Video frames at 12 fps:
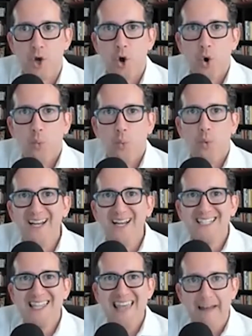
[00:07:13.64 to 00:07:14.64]
what
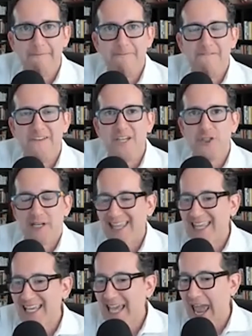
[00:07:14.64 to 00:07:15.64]
is that vision? I
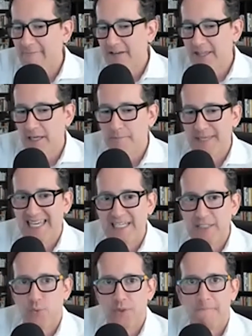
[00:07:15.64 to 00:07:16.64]
think everything
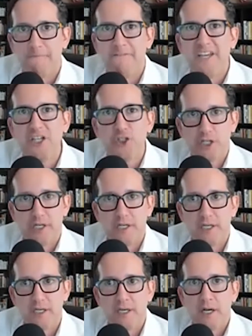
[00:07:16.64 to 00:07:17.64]
begins with a vision,
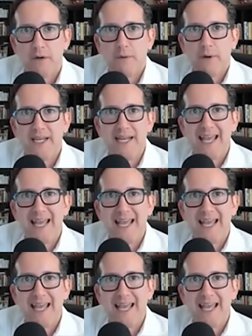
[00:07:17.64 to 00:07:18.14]
right?